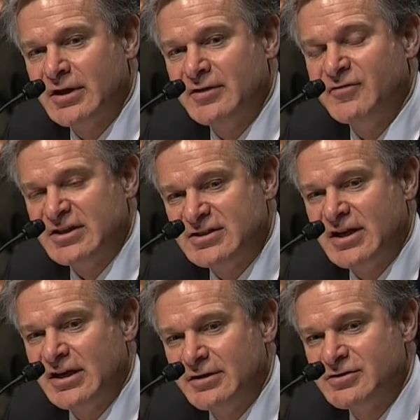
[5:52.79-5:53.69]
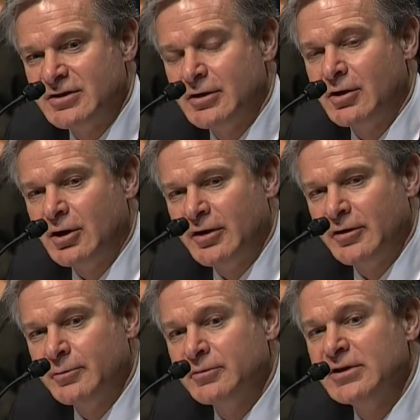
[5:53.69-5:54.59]
investigators that are on
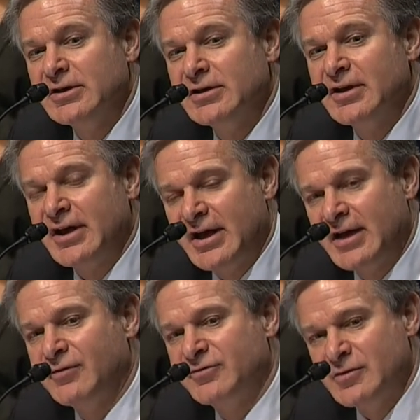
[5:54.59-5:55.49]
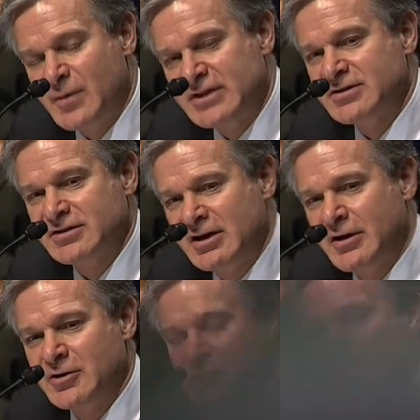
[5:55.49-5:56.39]
them have domestic
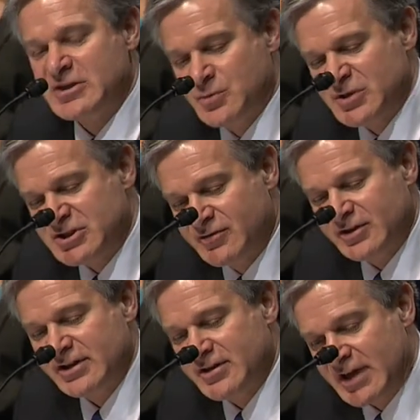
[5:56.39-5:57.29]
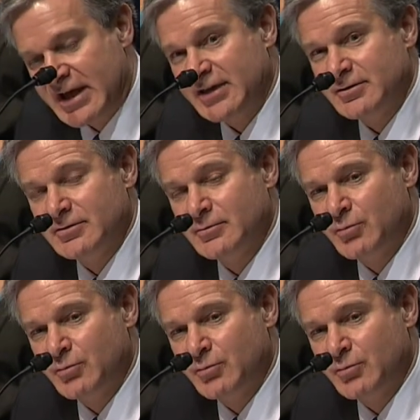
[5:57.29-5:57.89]
terrorism, and specifically that